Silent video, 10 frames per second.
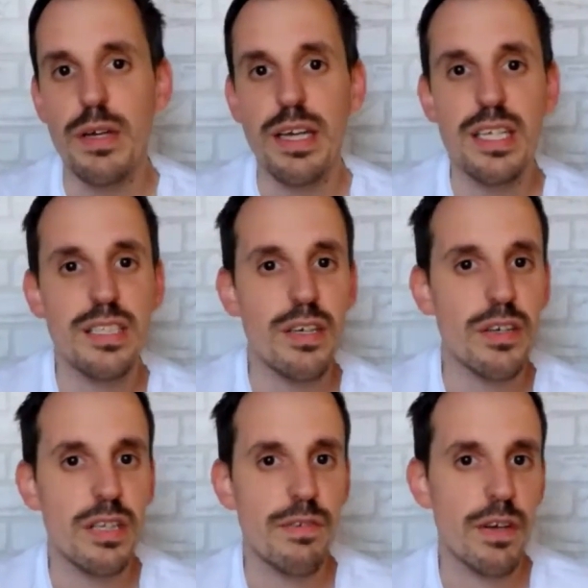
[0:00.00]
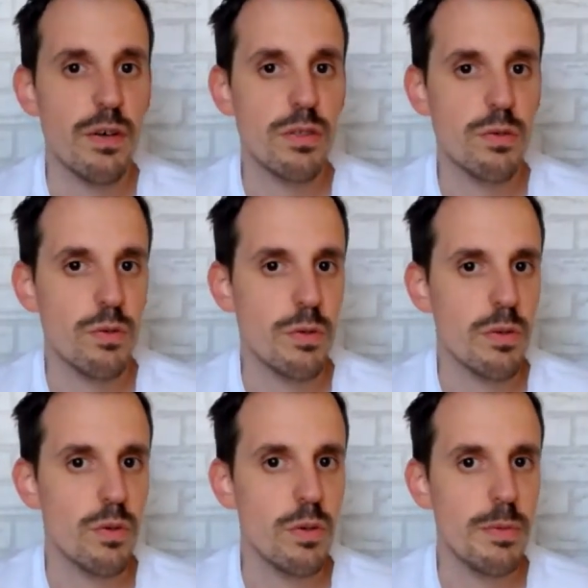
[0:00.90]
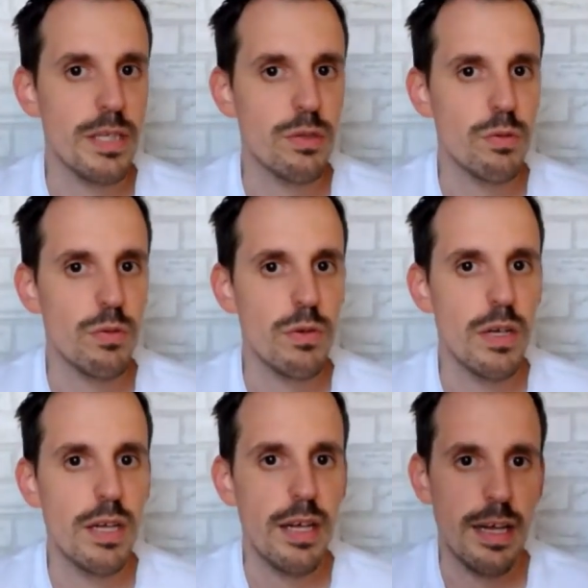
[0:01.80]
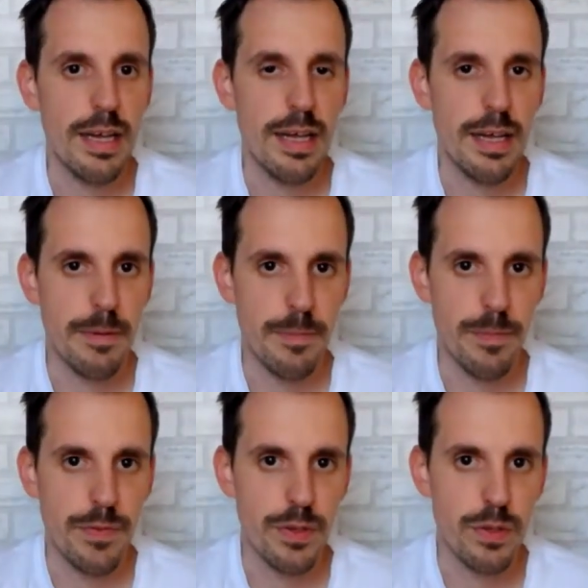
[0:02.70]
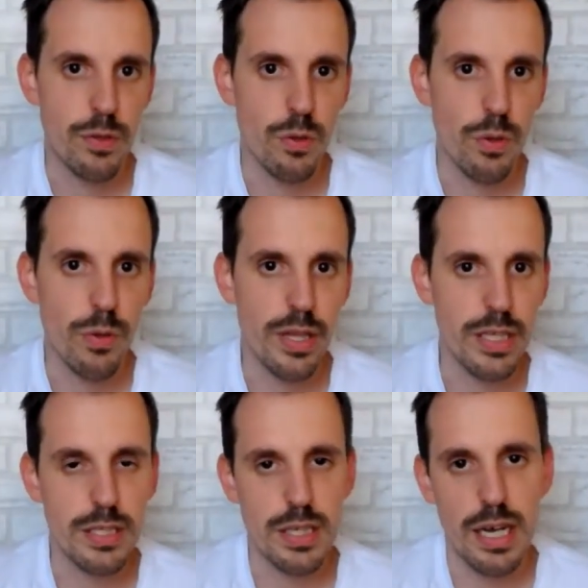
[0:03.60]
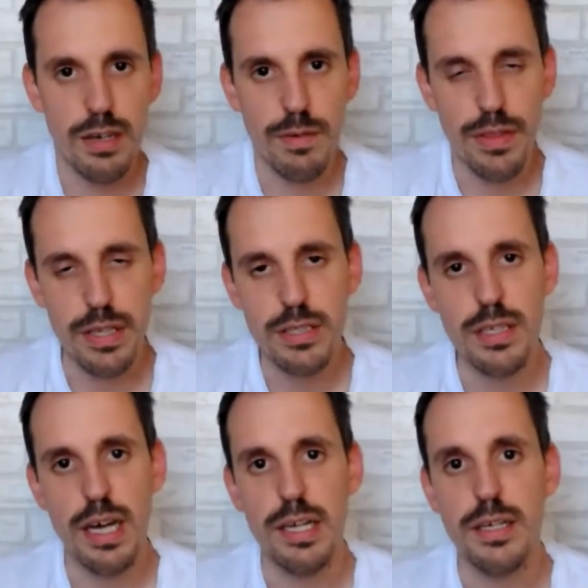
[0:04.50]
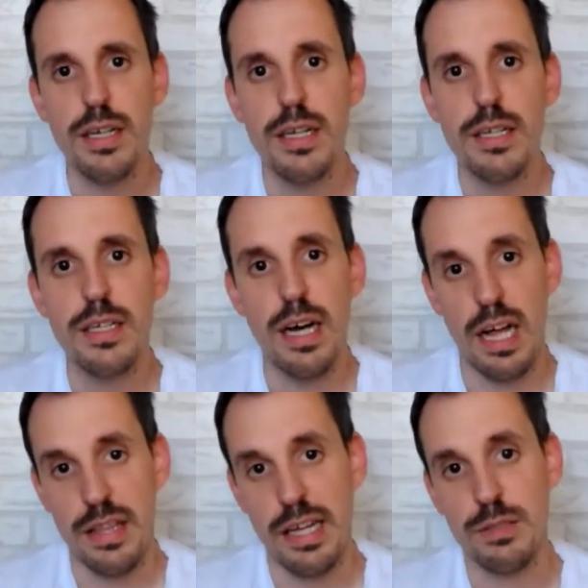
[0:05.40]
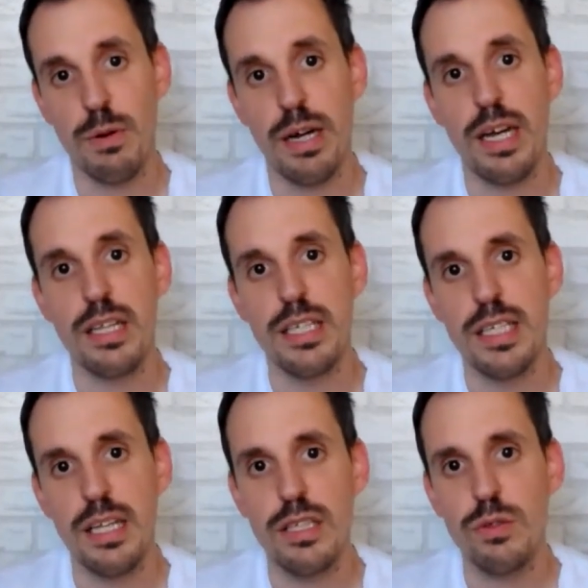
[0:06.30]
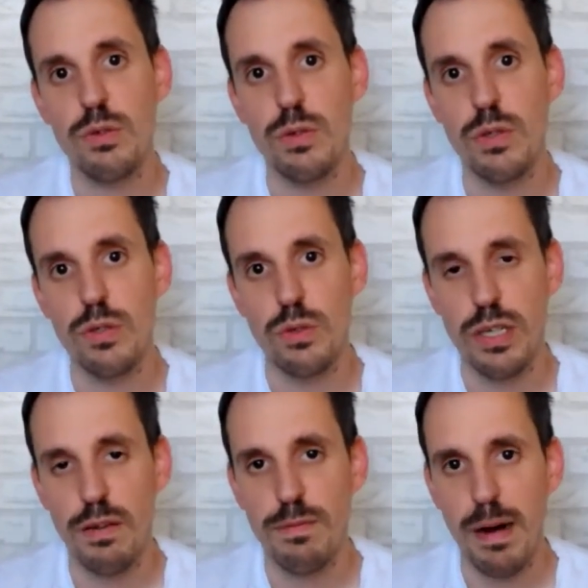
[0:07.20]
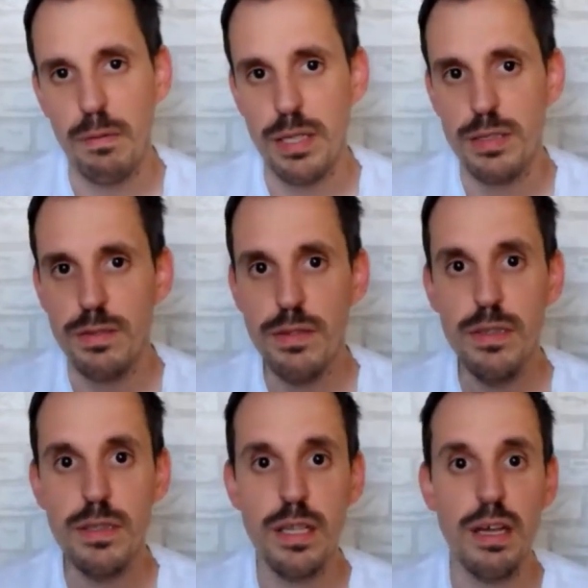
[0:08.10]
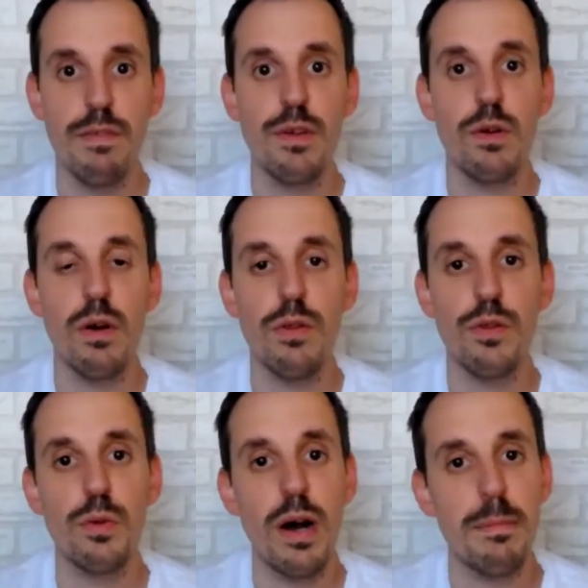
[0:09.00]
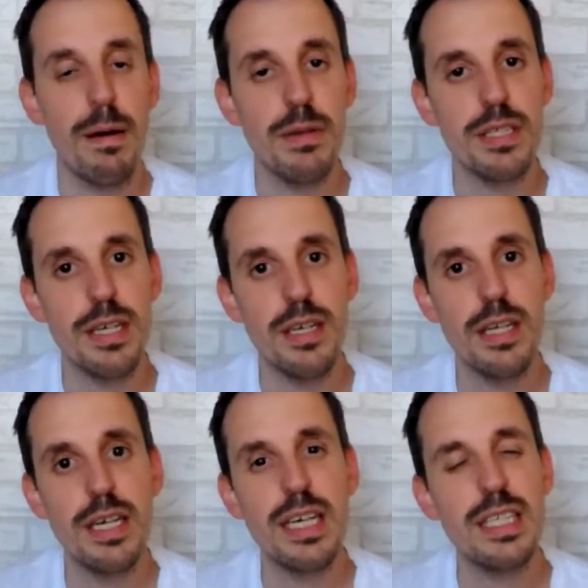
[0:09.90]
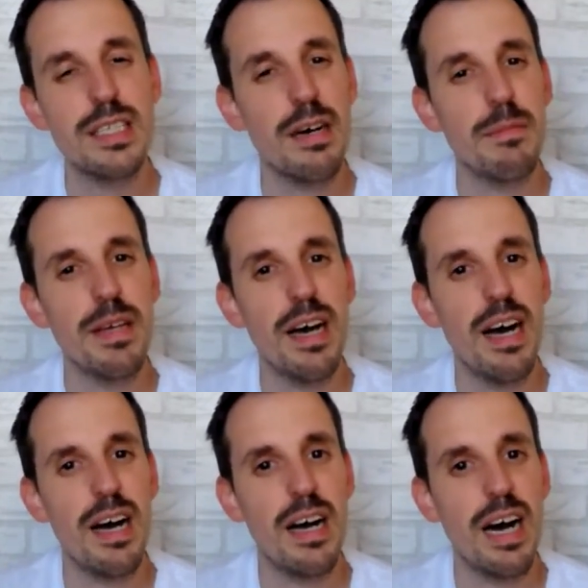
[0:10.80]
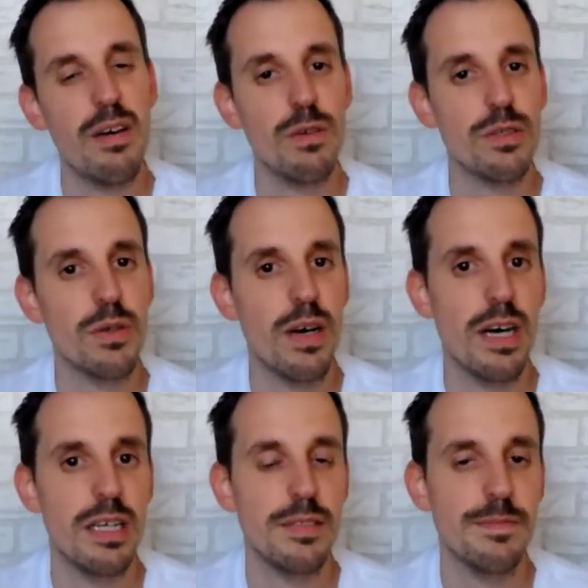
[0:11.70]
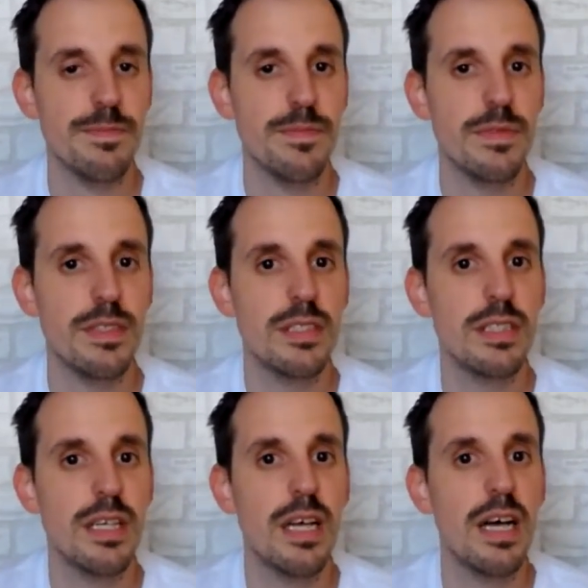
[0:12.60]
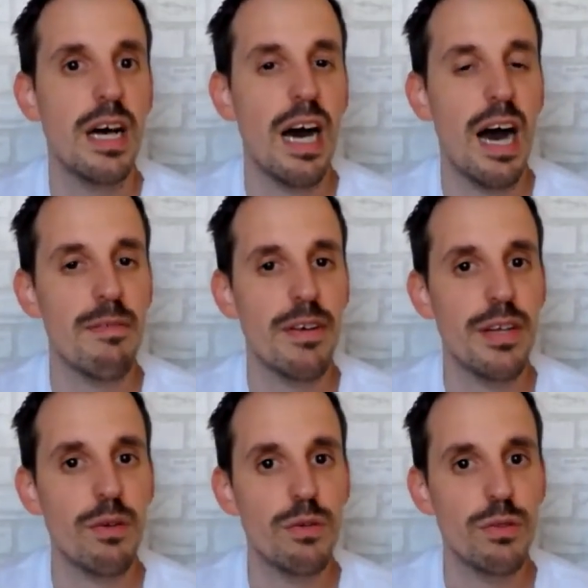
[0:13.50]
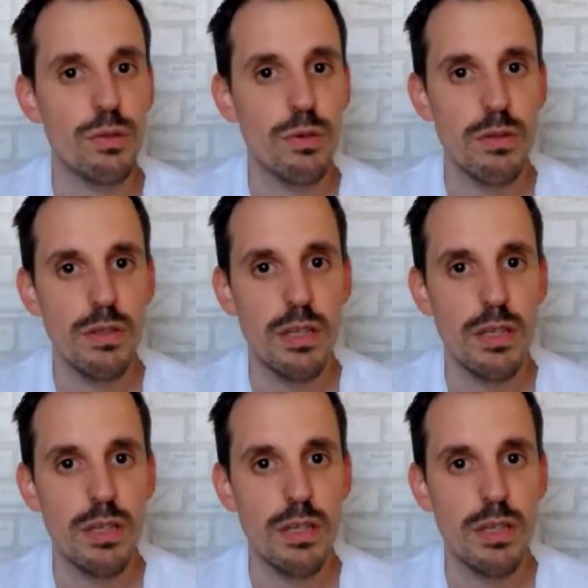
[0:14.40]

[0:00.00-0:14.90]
easy or difficult could be to do these kind of things, and that's why I decided to self-publish. If you go through a publisher, it can be also a very good tool.